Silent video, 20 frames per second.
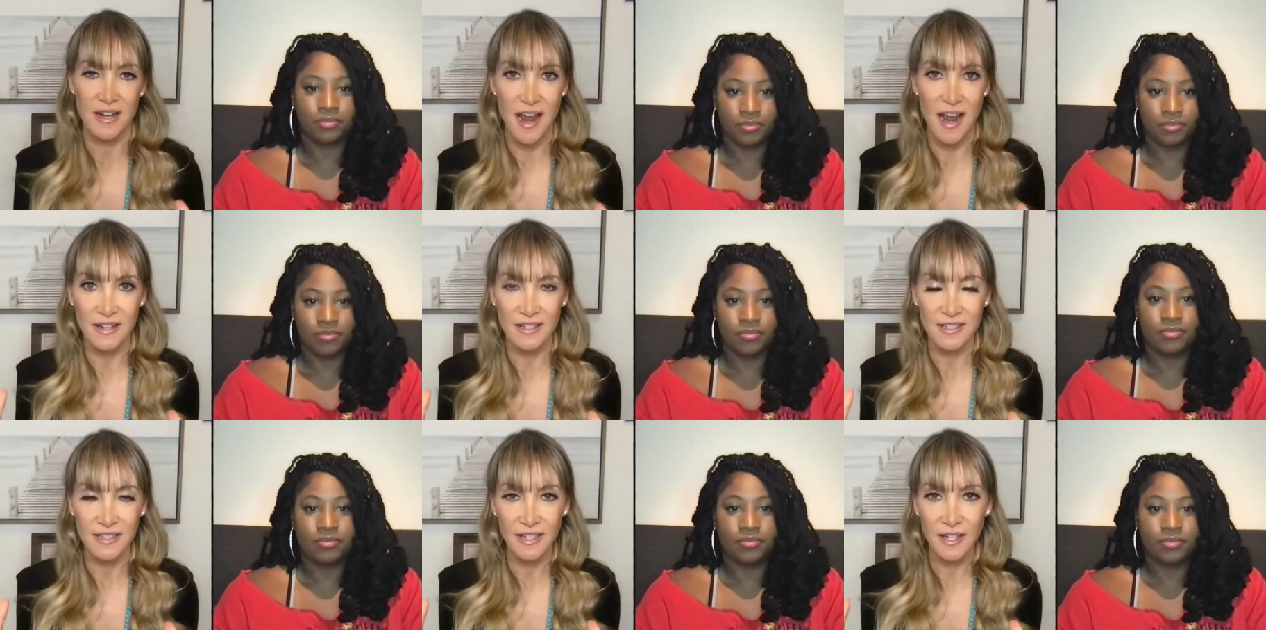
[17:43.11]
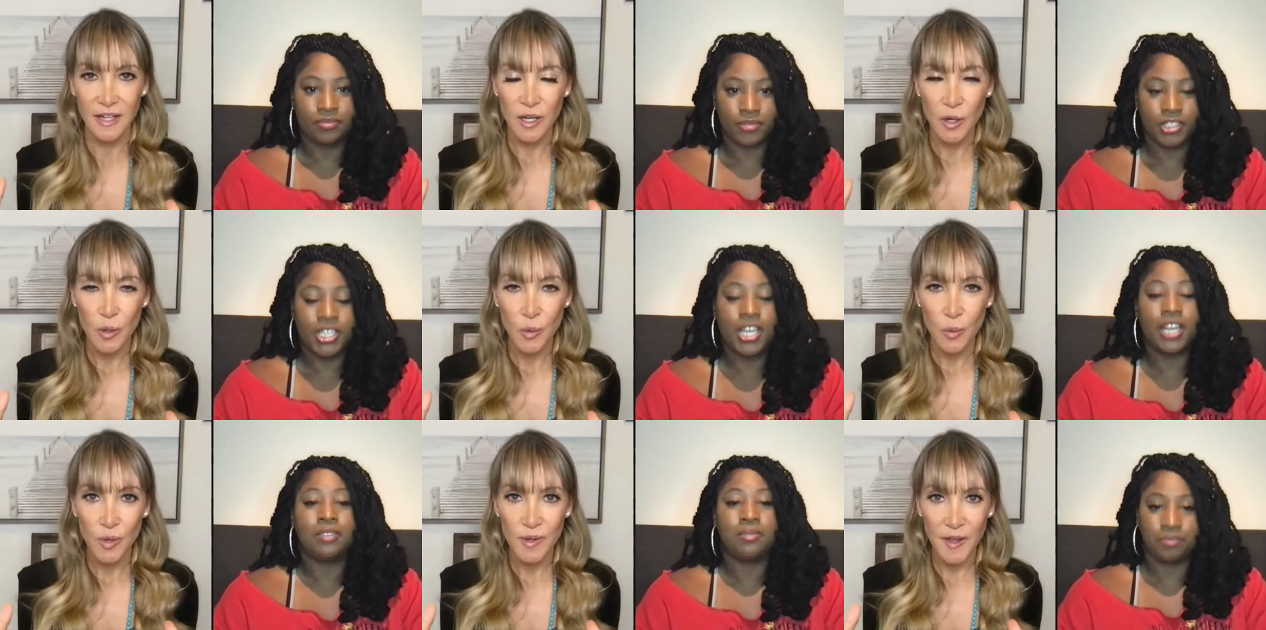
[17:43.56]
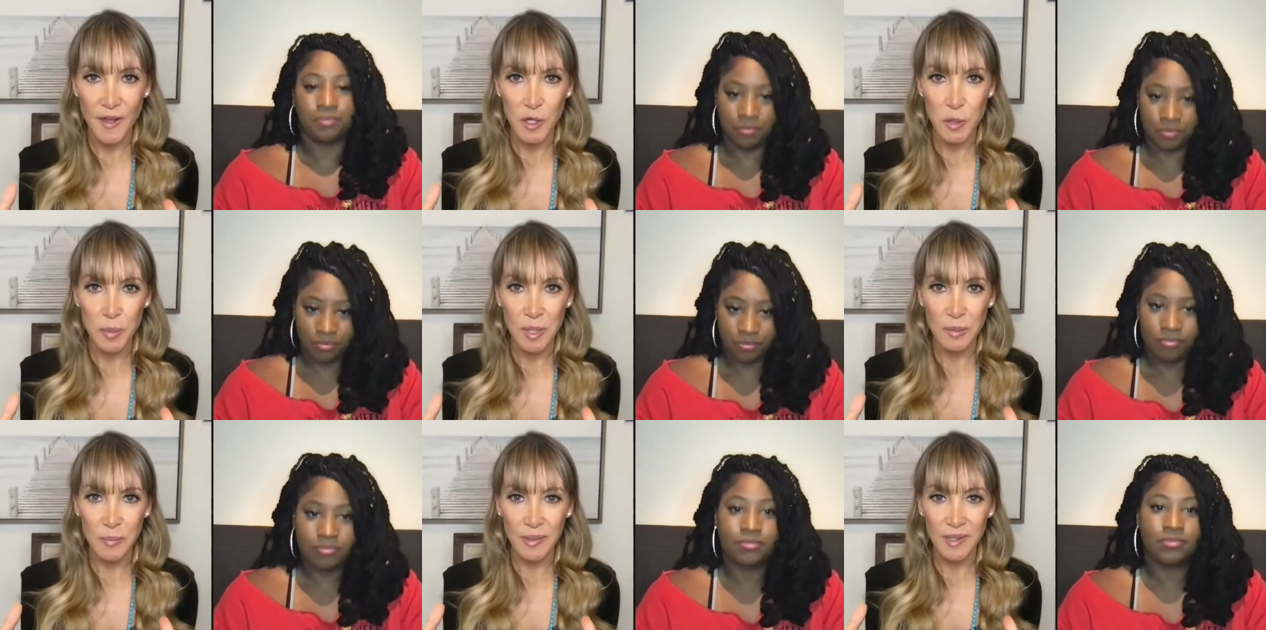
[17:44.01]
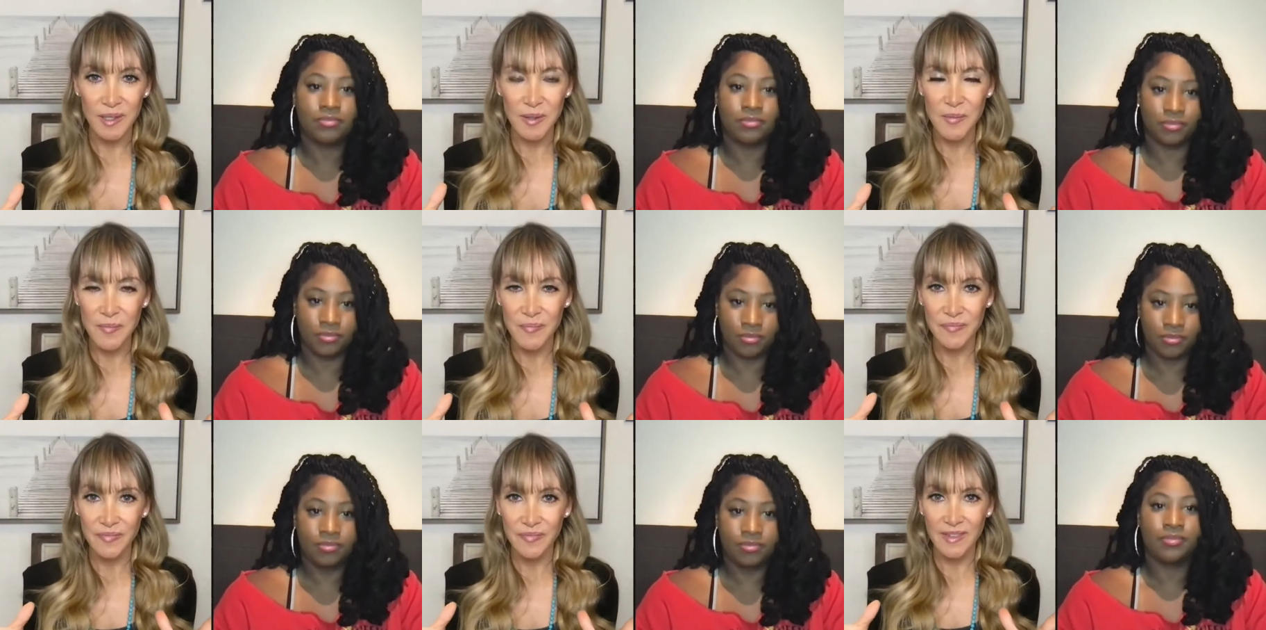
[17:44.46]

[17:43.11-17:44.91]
Speaker 1: connect yep. with other people.